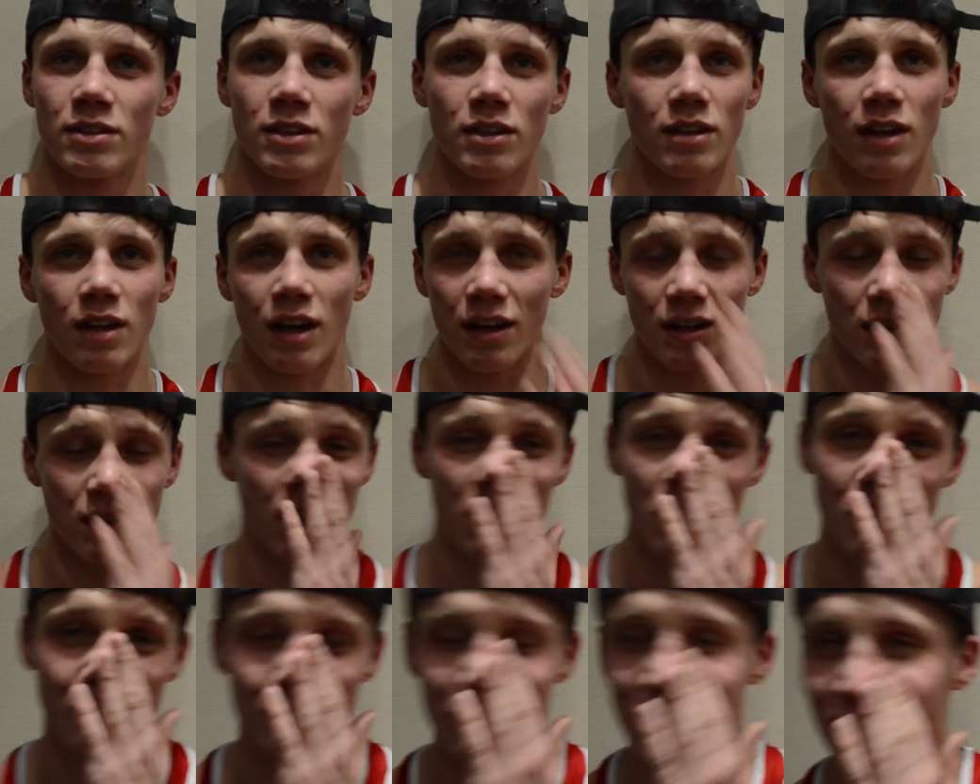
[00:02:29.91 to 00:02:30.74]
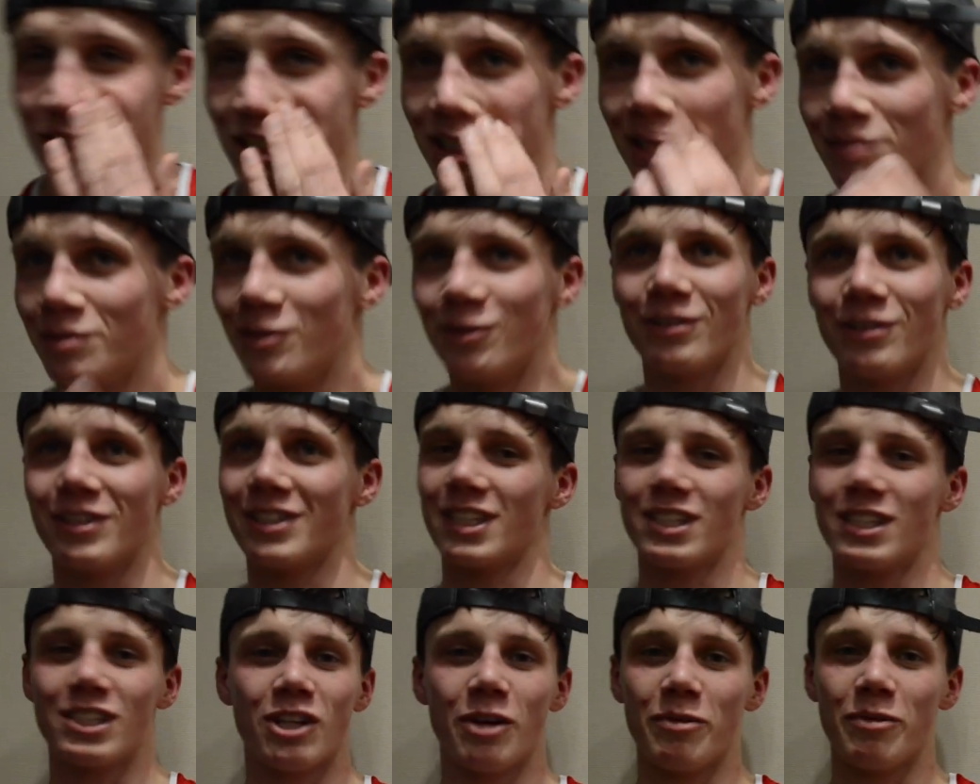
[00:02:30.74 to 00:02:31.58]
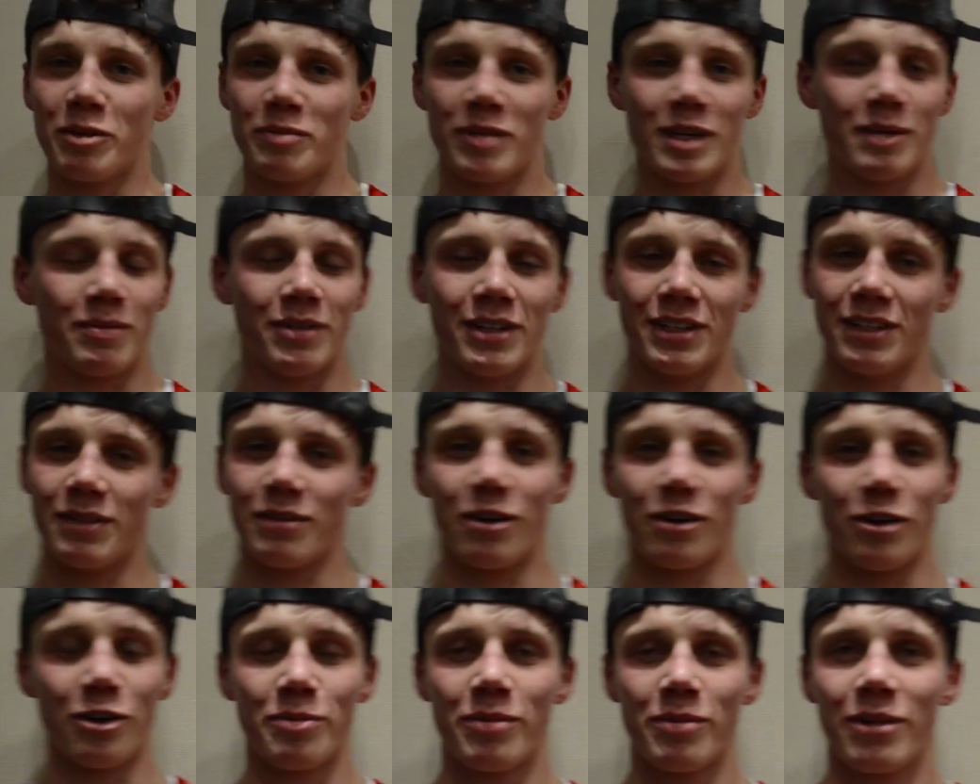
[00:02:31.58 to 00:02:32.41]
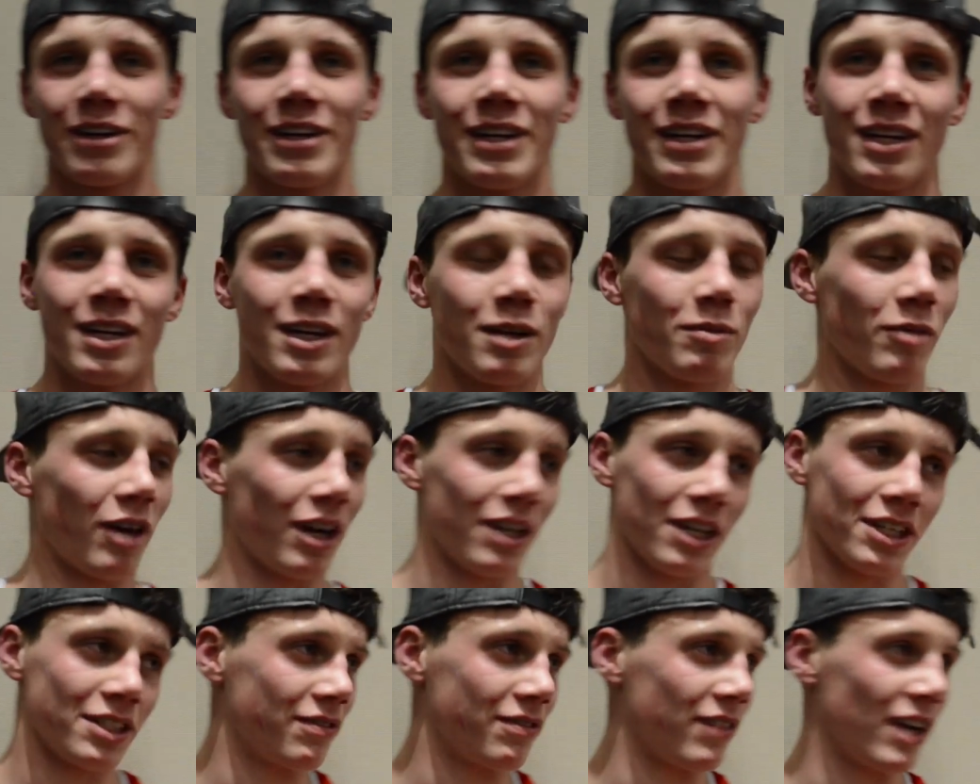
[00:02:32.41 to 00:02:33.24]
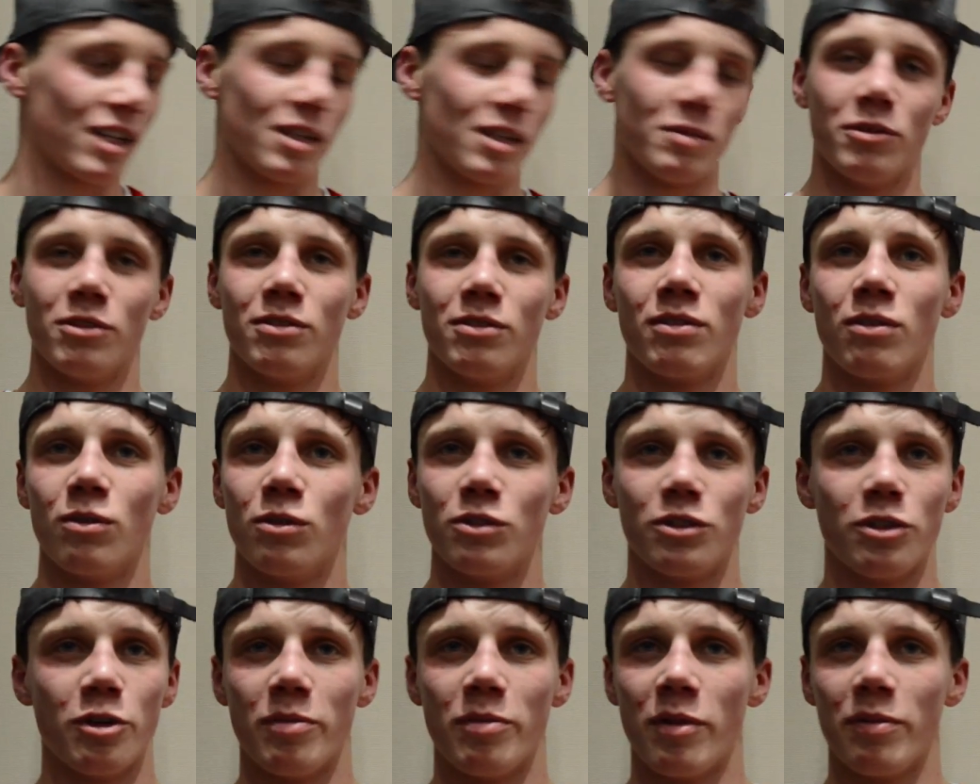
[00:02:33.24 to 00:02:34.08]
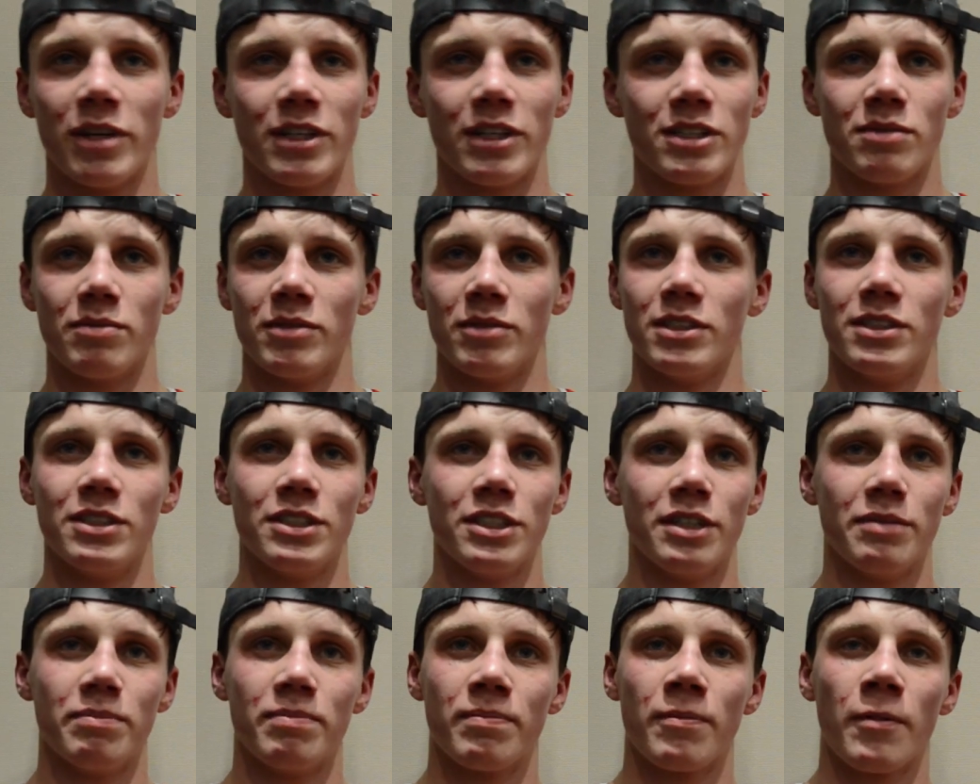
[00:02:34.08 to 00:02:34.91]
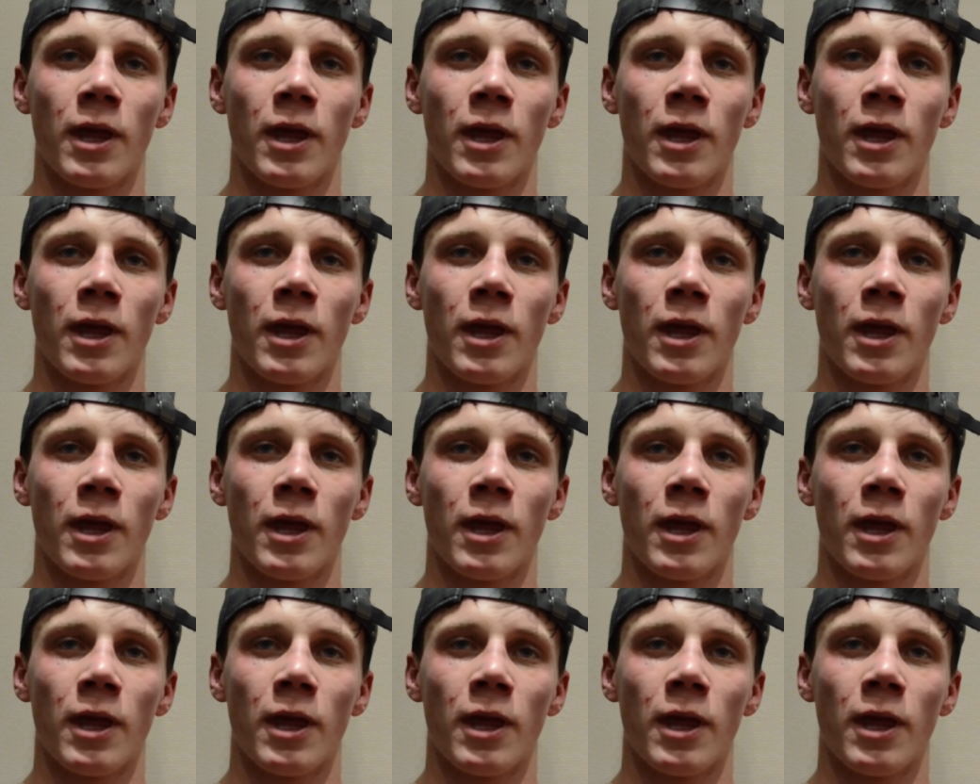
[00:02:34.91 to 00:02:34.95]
I couldn't mention them all because there's so many people in the group, but I'd like to thank them all. All doing my bit to me in the gym.